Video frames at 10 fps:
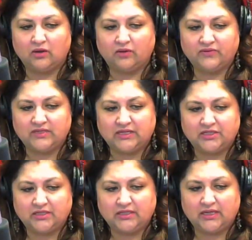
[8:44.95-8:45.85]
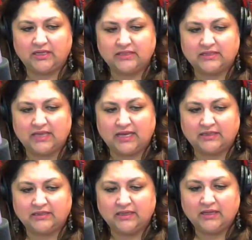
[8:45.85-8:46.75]
conversation is
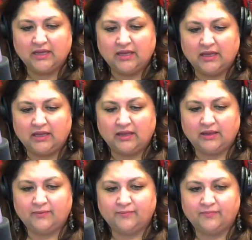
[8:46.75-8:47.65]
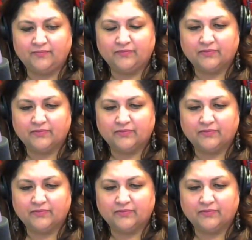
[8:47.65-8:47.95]
that um,